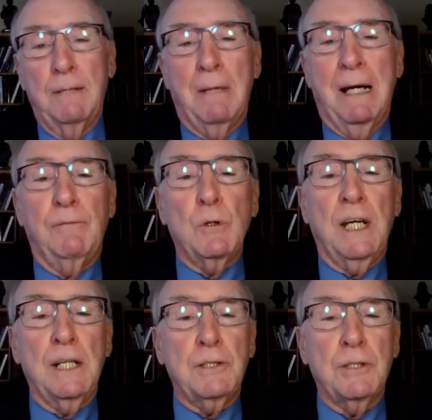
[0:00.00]
My
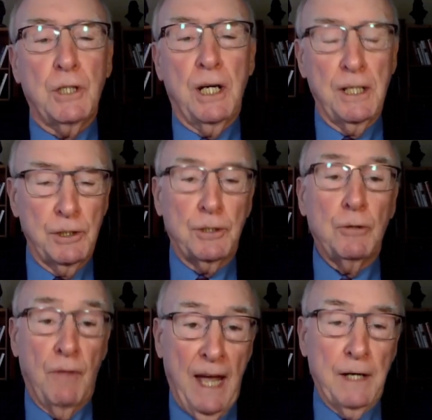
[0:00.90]
vocation changed
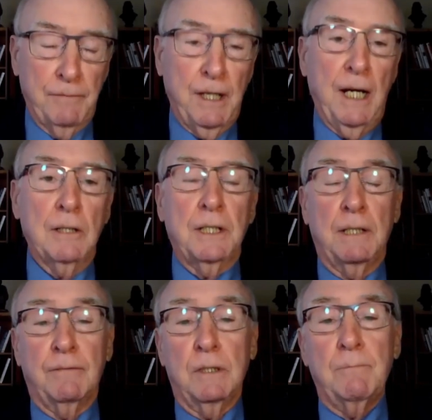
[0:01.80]
to that of
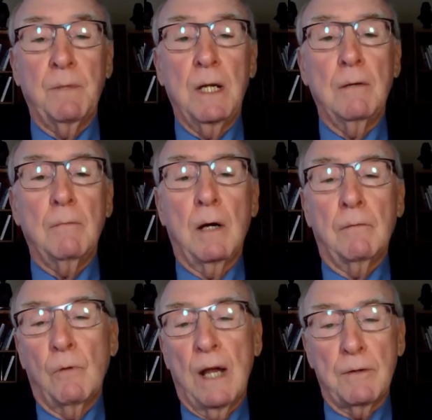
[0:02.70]
caregiver
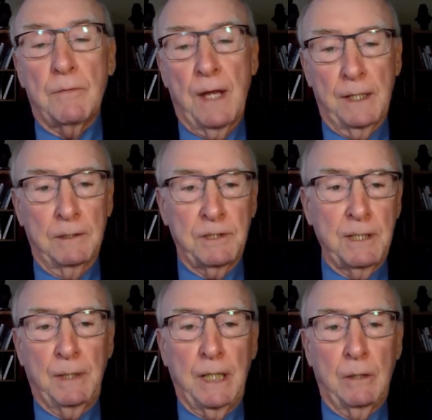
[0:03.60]
rather than a
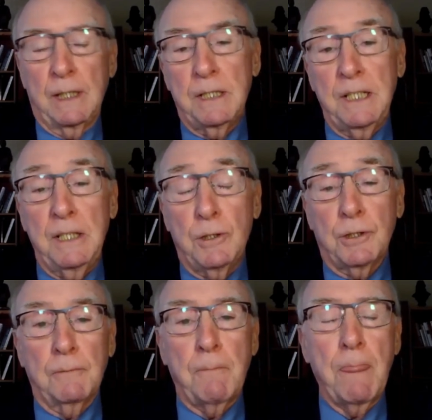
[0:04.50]
seminary
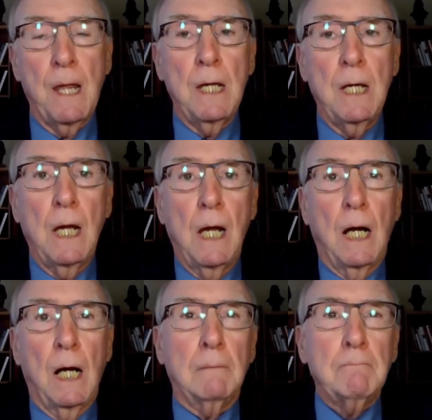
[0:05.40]
teacher.
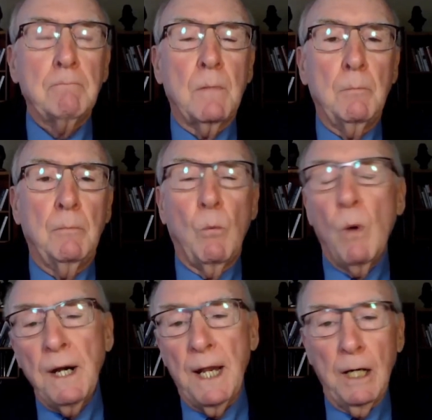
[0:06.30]
But
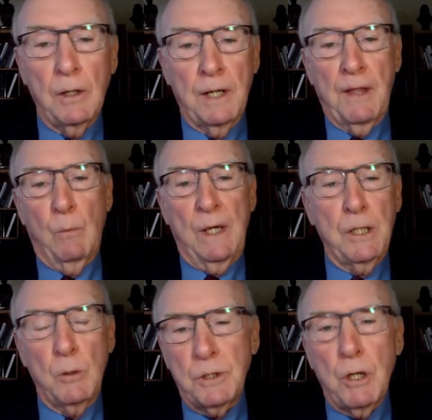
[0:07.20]
one area that we
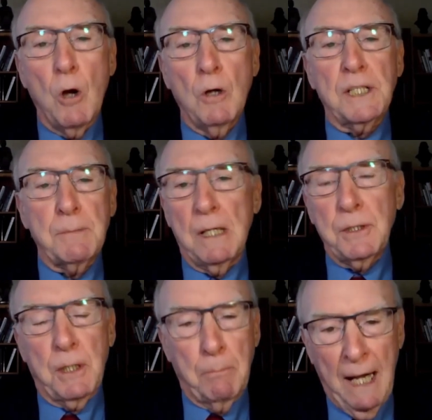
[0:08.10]
don't talk as
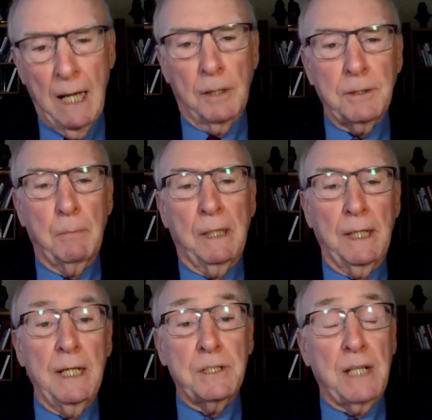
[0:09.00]
much about, but
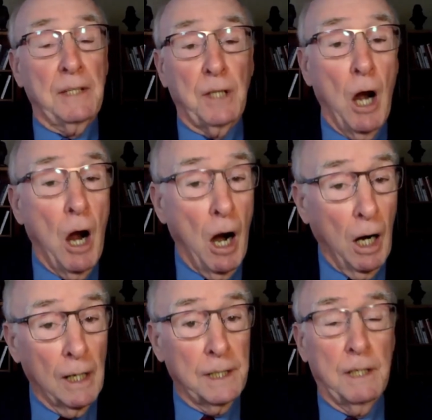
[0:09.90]
is at the
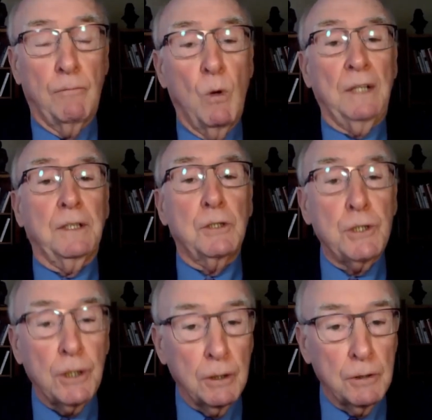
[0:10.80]
heart of what the
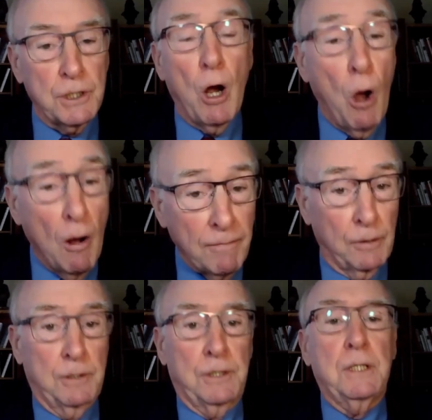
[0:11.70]
church
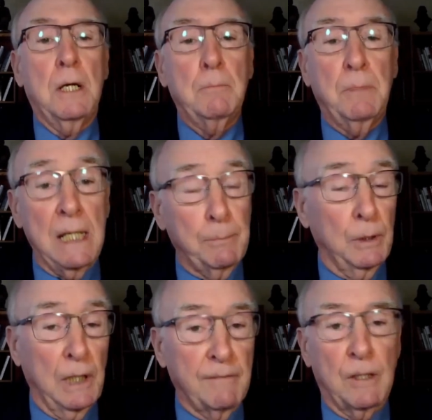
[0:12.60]
offers
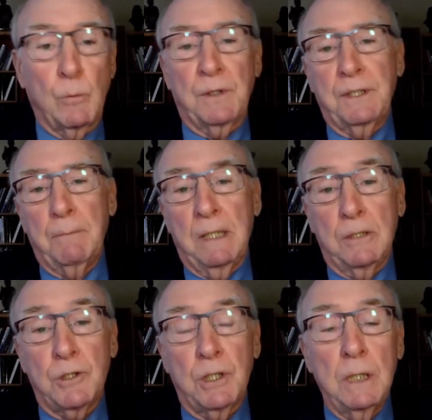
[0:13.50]
people living with
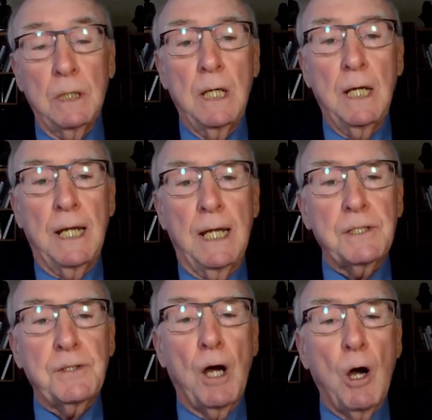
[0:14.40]
dementia,
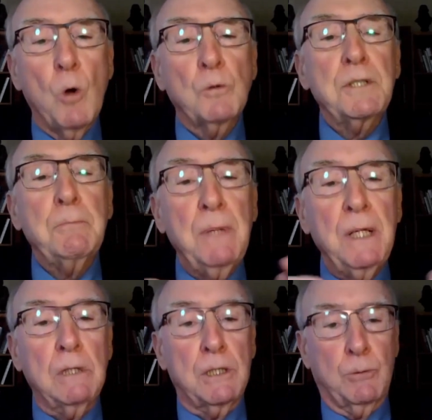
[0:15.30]
is the whole
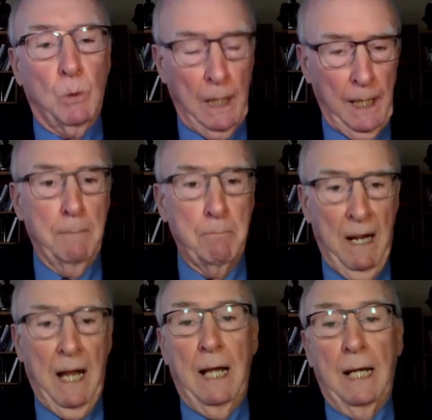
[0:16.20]
spiritual
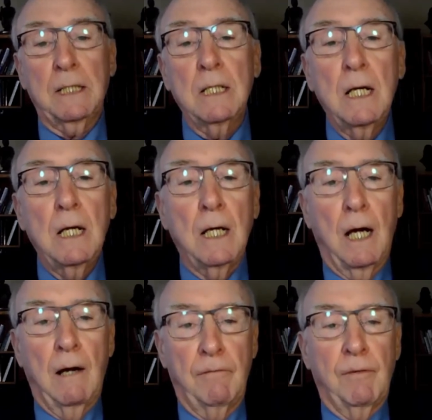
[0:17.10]
impact
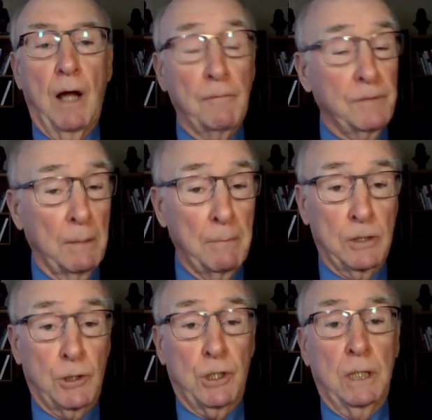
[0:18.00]
of
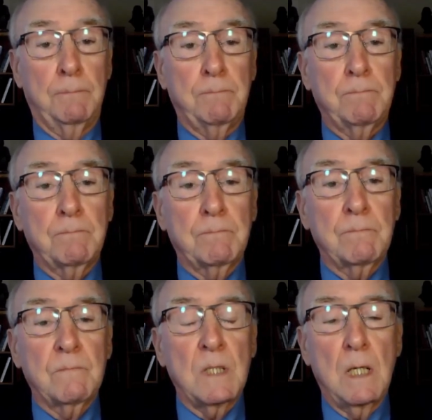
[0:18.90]
dementia.
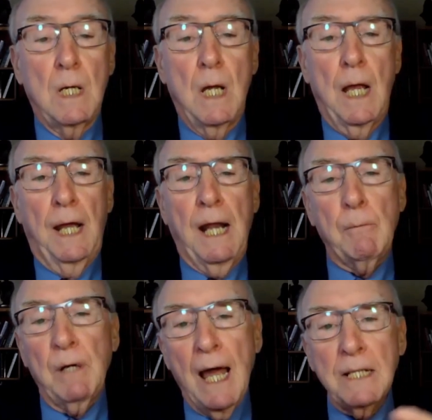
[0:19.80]
And I
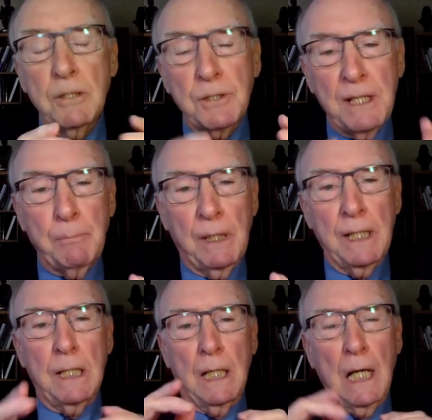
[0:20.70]
would like to
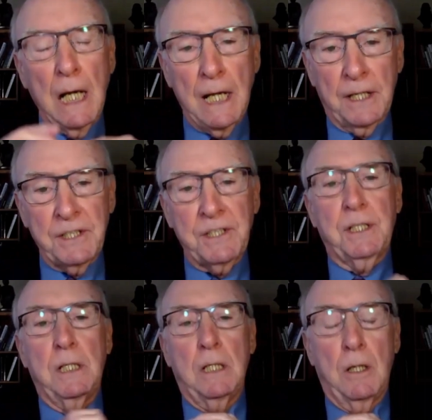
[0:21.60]
simply
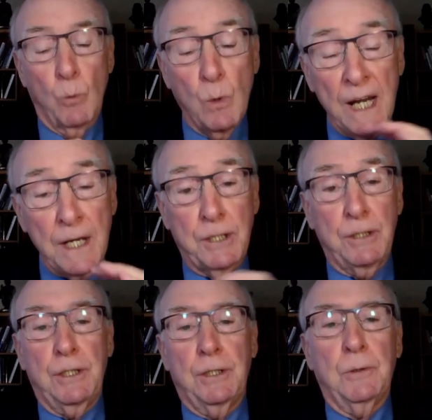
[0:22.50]
read
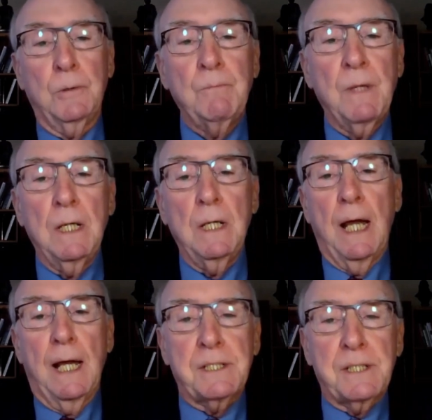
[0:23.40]
to you,
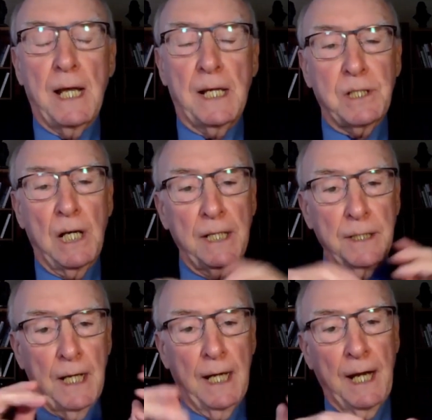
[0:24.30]
as
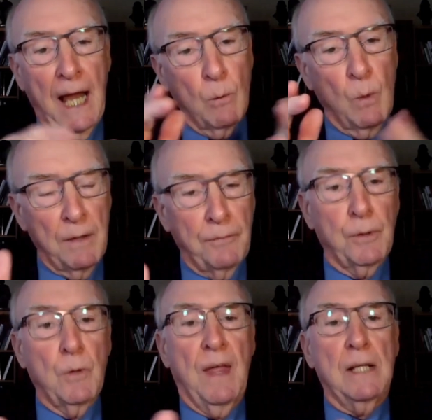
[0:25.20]
Linda and I went
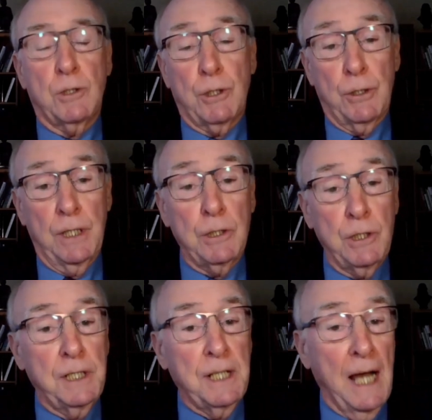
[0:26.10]
through that journey.
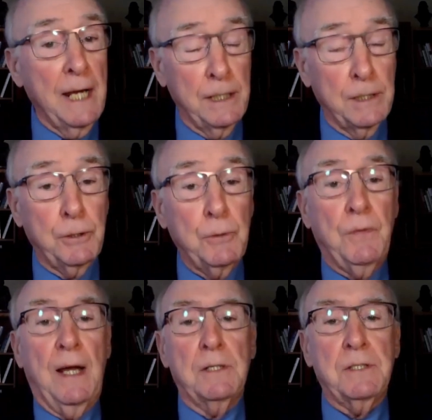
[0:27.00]
She died in
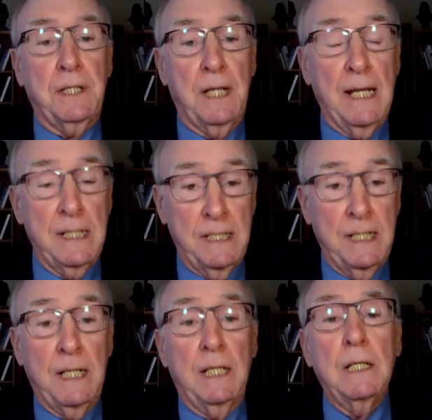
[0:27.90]

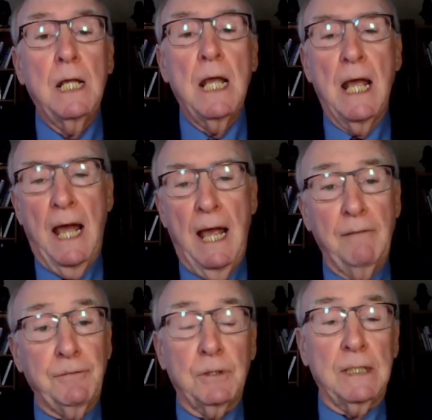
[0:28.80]
2019
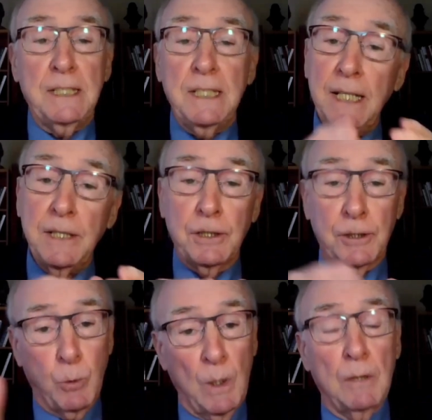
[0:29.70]
after a 10 to
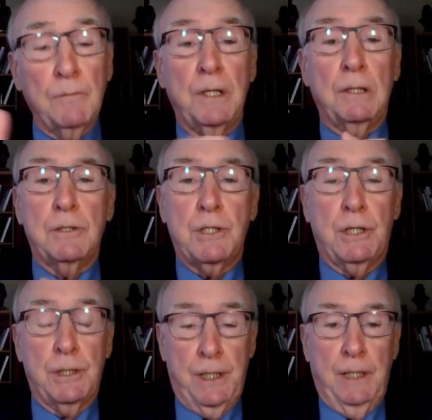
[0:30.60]
12-year
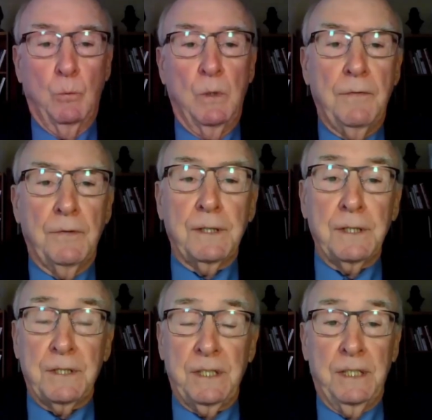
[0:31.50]
journey with the
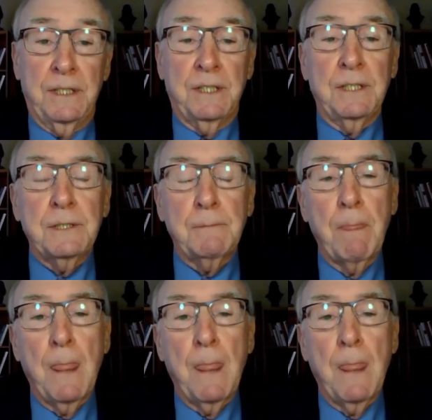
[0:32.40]
diseases.